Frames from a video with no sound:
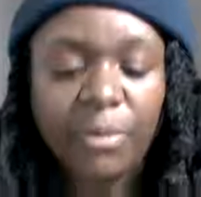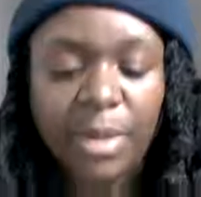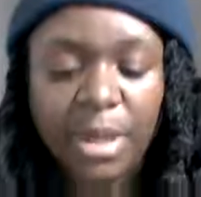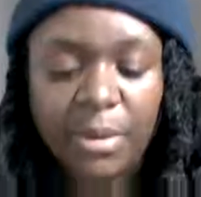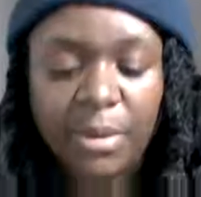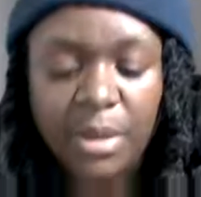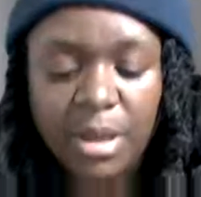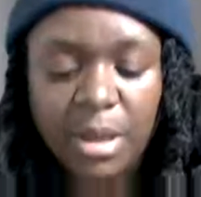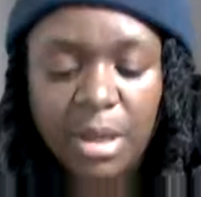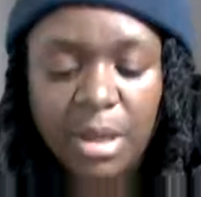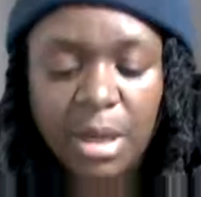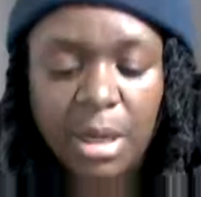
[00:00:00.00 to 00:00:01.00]
me.
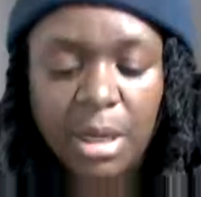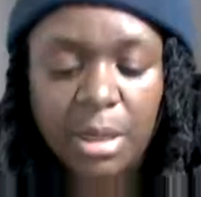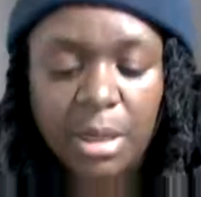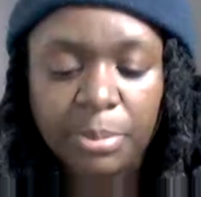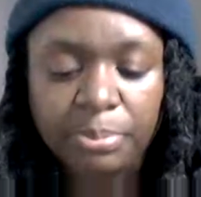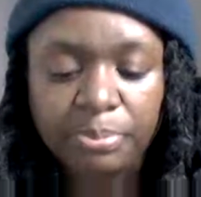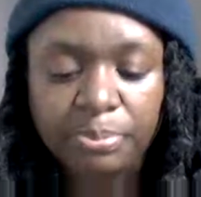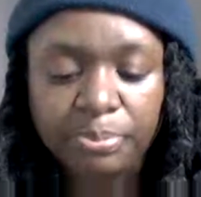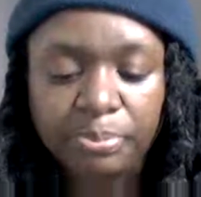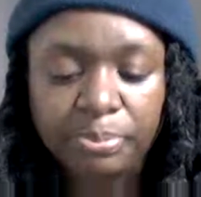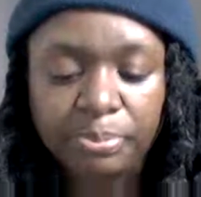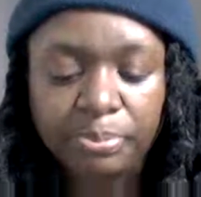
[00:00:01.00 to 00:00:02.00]
Um,
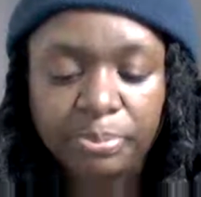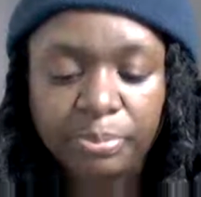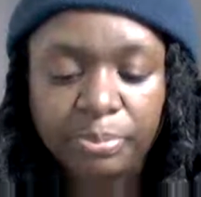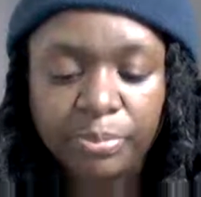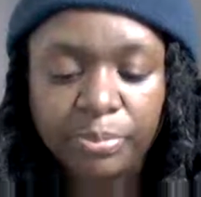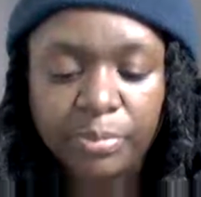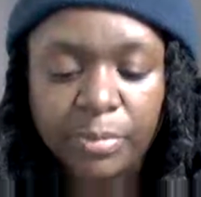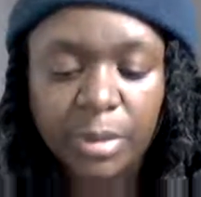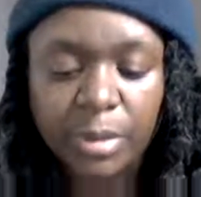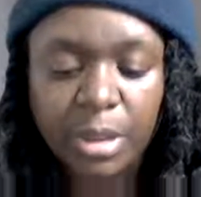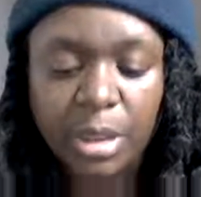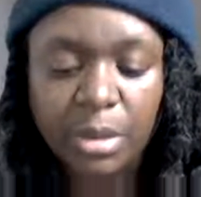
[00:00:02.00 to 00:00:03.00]

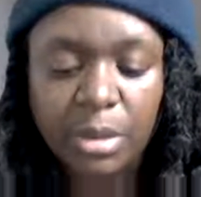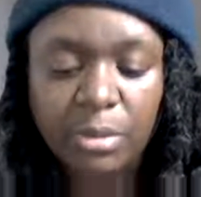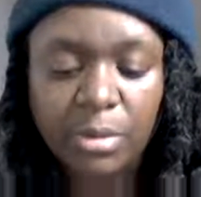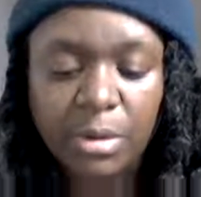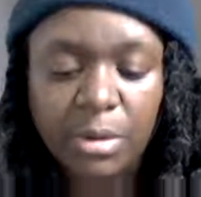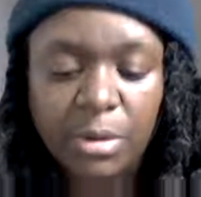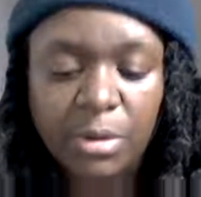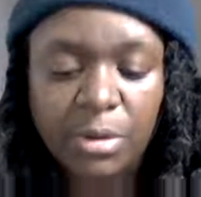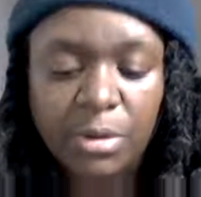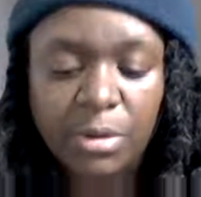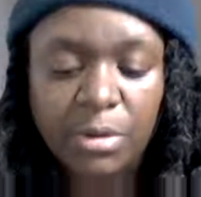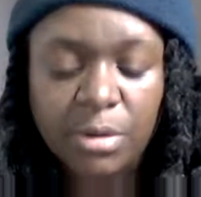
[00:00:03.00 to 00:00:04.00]
you know,
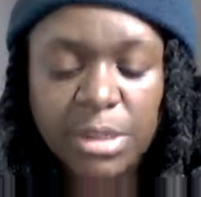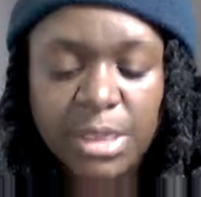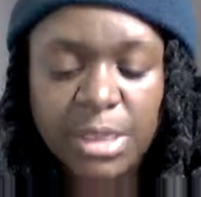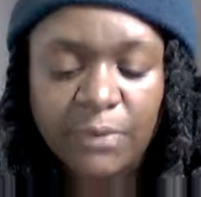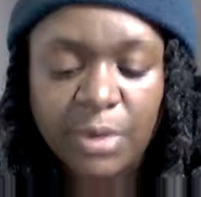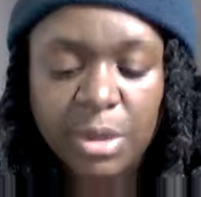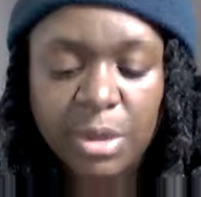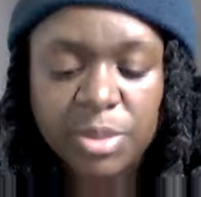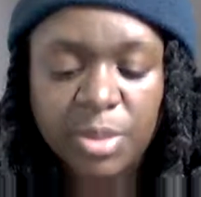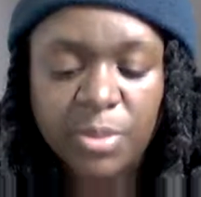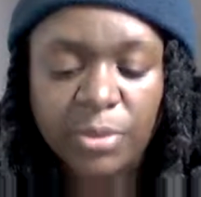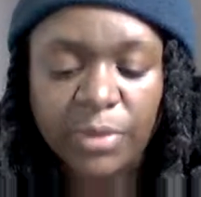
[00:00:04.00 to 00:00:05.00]
because I've
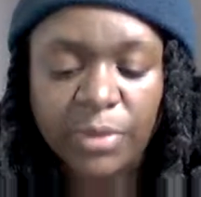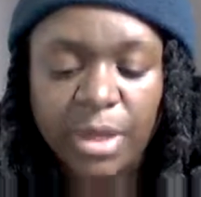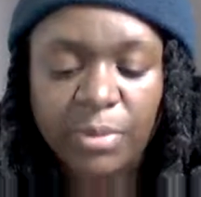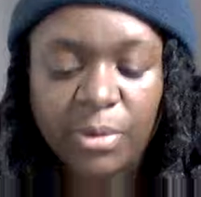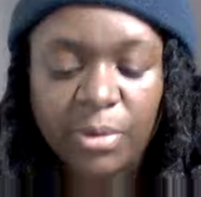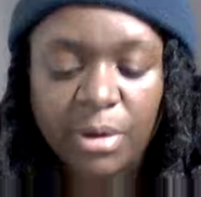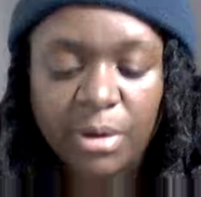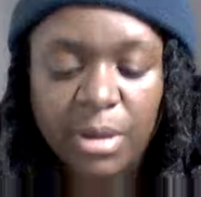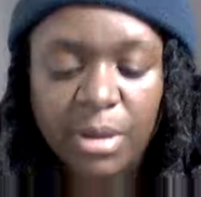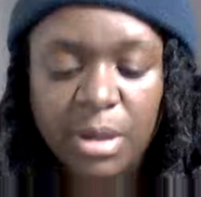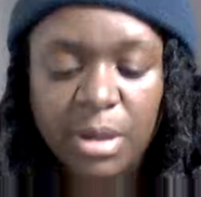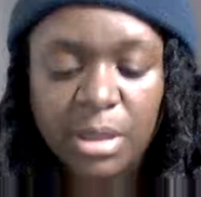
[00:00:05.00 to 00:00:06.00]
lost people that were,
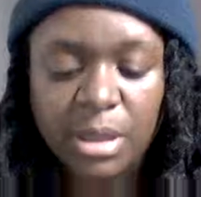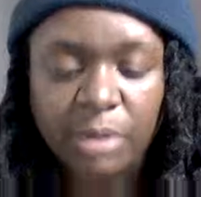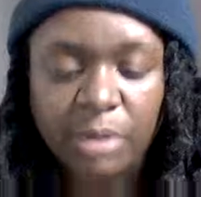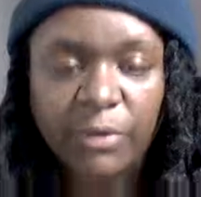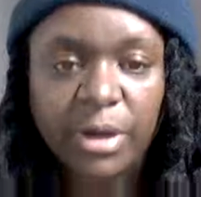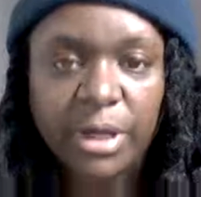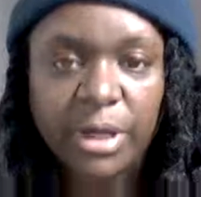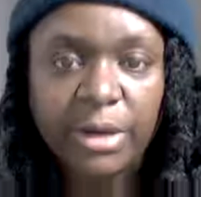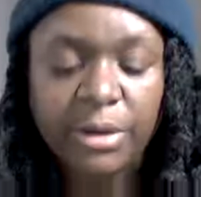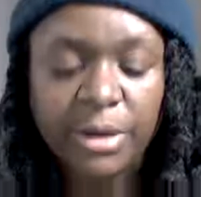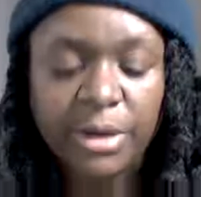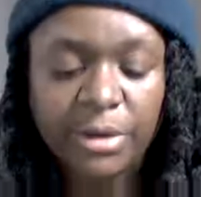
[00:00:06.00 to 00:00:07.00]
very
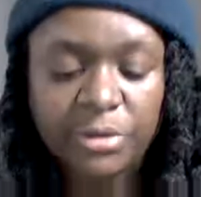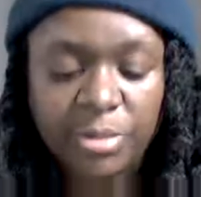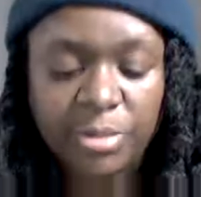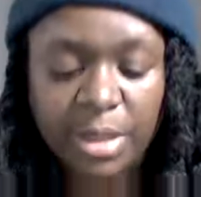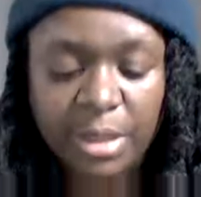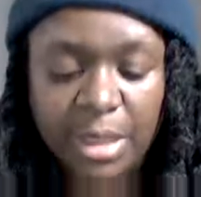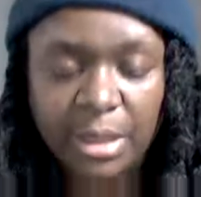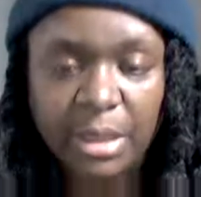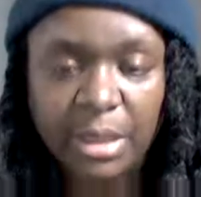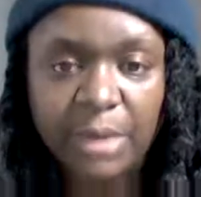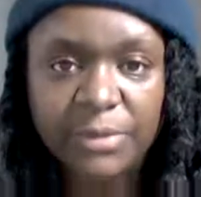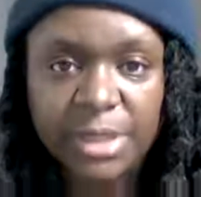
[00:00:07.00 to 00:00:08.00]
near and dear to me that I
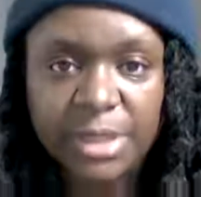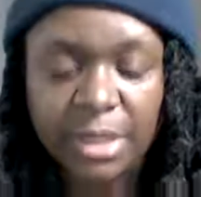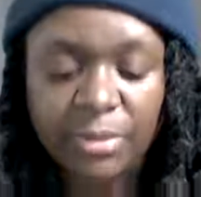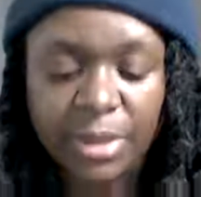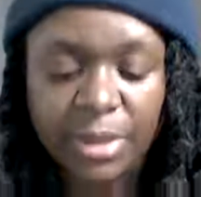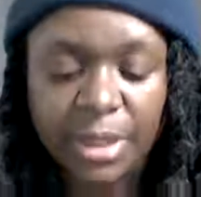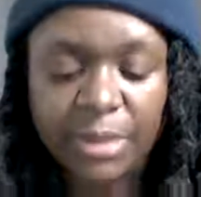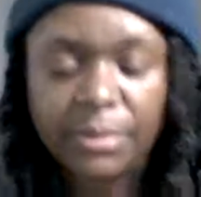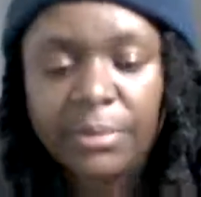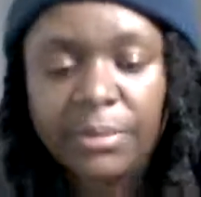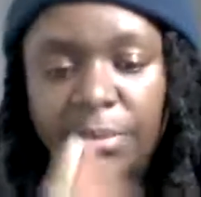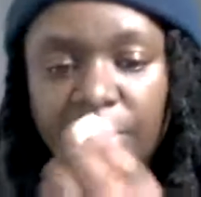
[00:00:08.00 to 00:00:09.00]
love
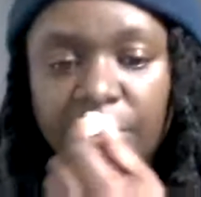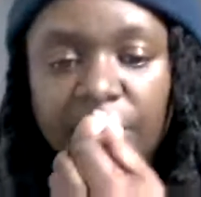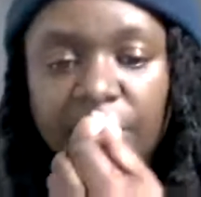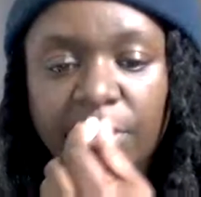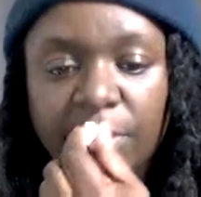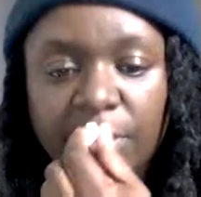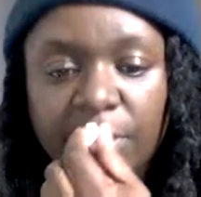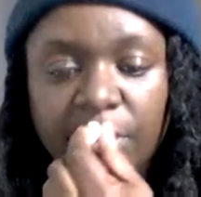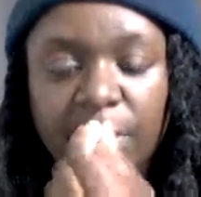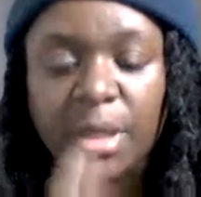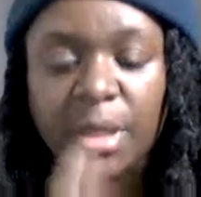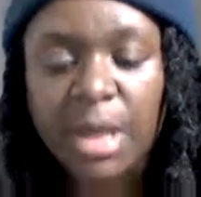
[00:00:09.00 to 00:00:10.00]
celebrating
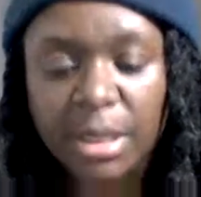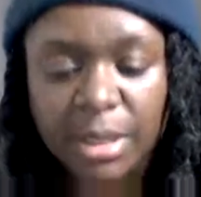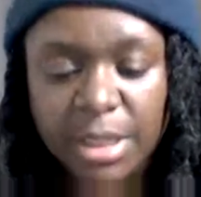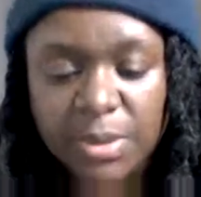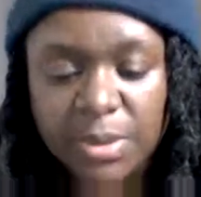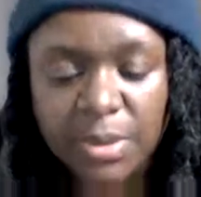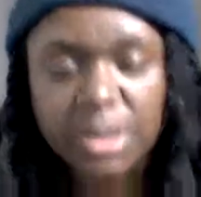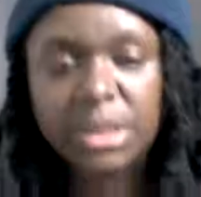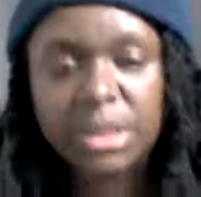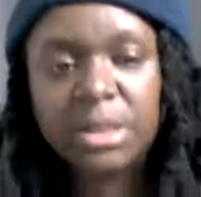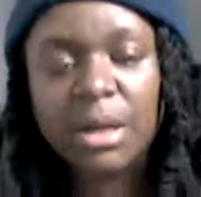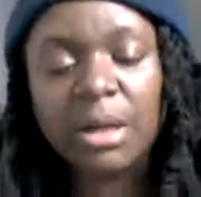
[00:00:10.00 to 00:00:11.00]
the holidays with. This
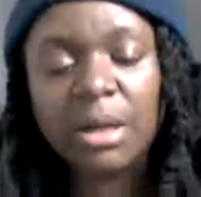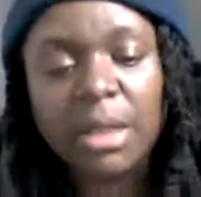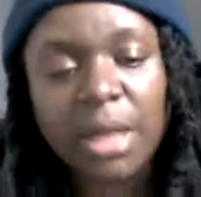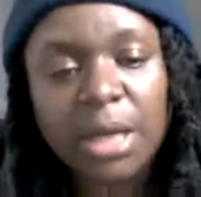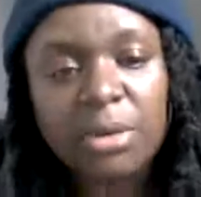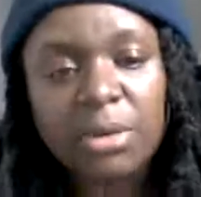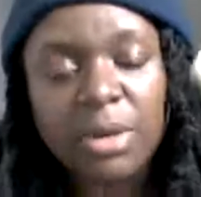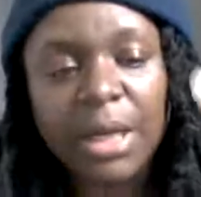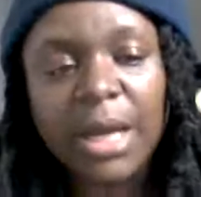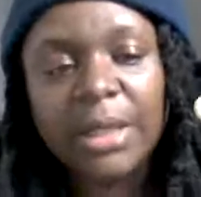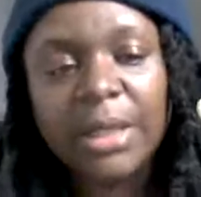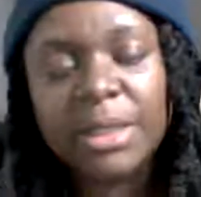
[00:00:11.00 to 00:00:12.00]
is garlic. I know a
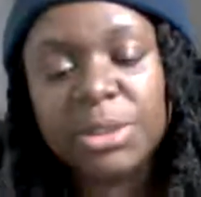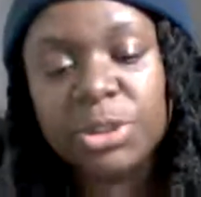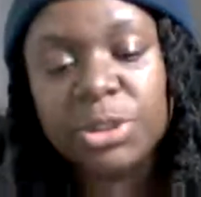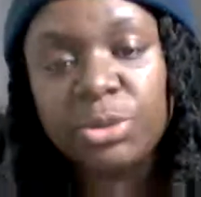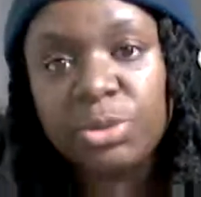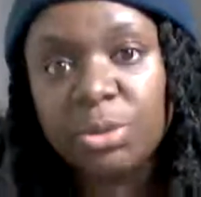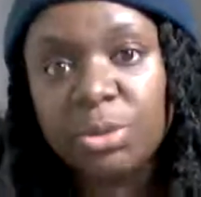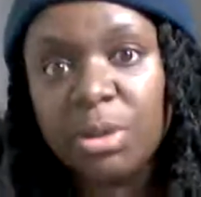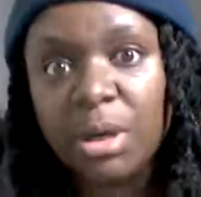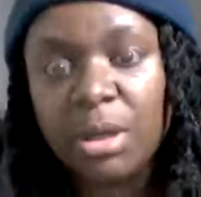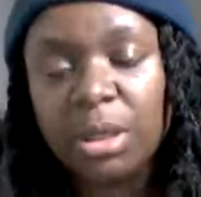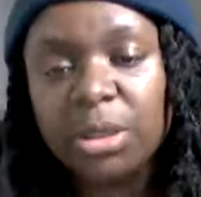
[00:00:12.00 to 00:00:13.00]
guy that chews on
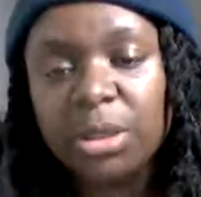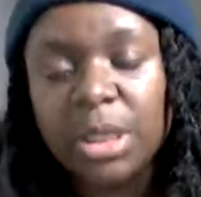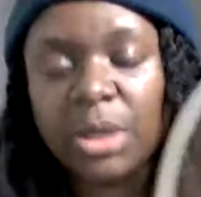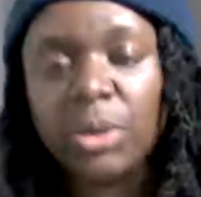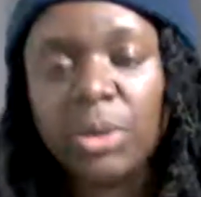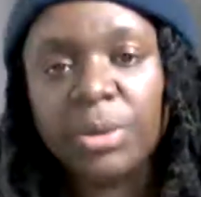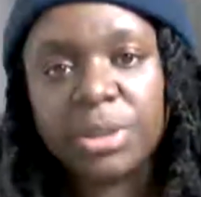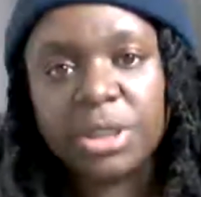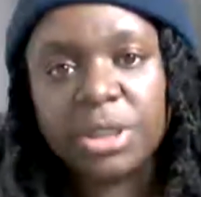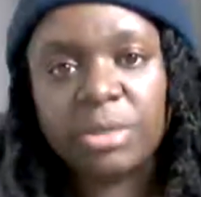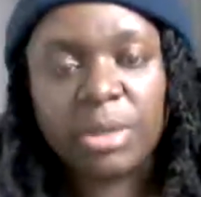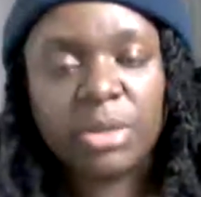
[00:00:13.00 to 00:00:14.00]
garlic, an older
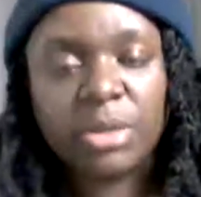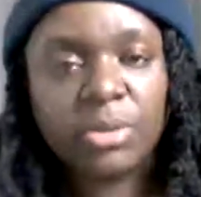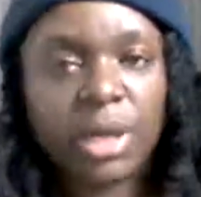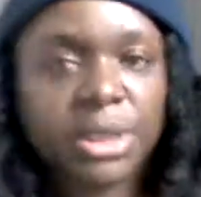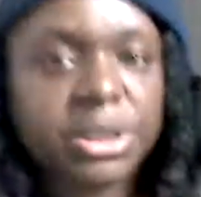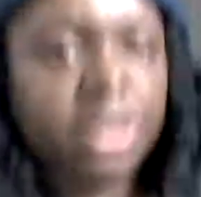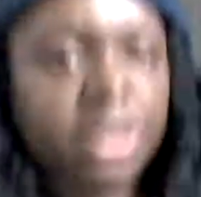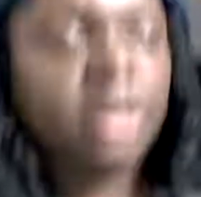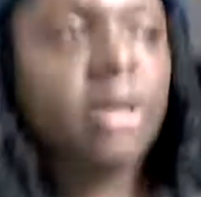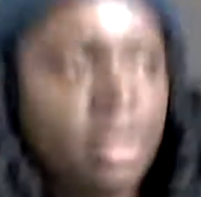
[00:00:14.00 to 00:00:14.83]
gentleman who actually